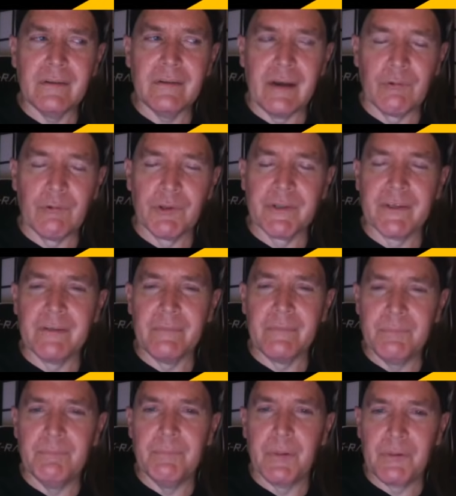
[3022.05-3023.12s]
I really
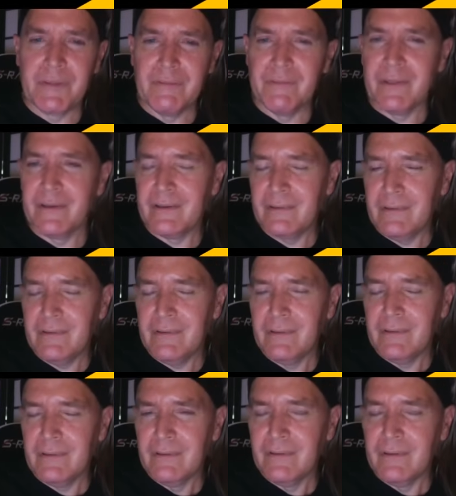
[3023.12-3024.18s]
believe that,
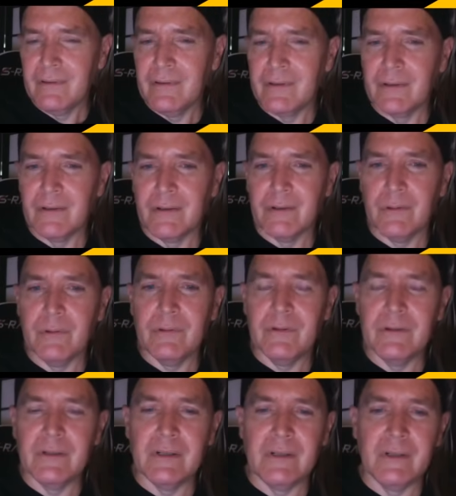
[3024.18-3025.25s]
you know.
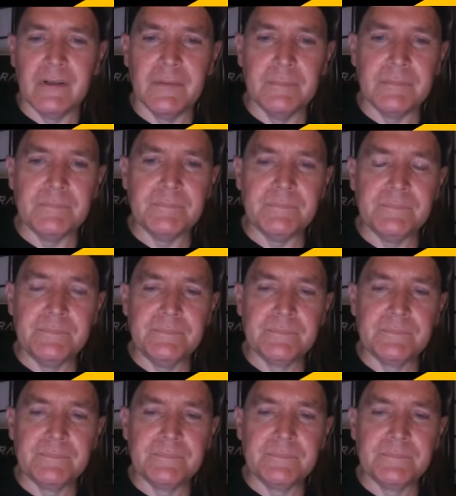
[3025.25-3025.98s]
Um